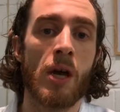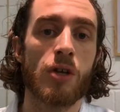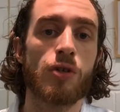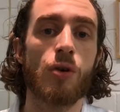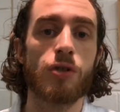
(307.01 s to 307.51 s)

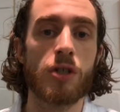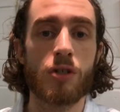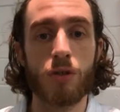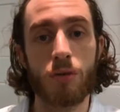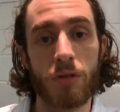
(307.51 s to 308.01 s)

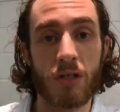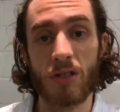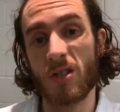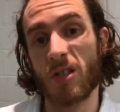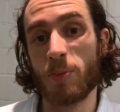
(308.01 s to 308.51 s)
sojutsu, which
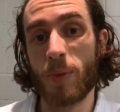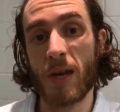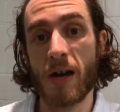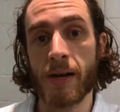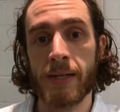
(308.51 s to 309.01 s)
is the
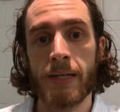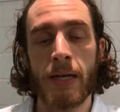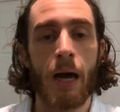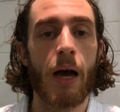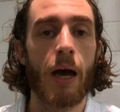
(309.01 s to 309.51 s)
spear,
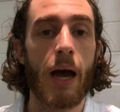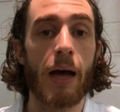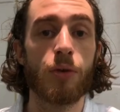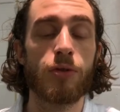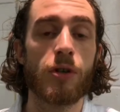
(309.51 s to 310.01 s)
uh,
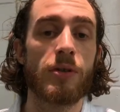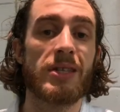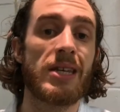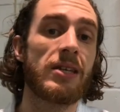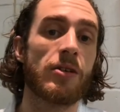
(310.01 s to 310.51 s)
and also the
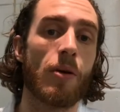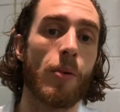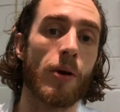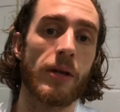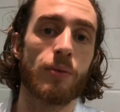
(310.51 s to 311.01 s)
tea
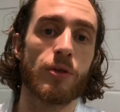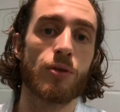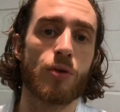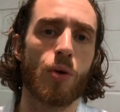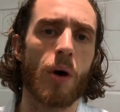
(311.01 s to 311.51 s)
ceremony, which was cool.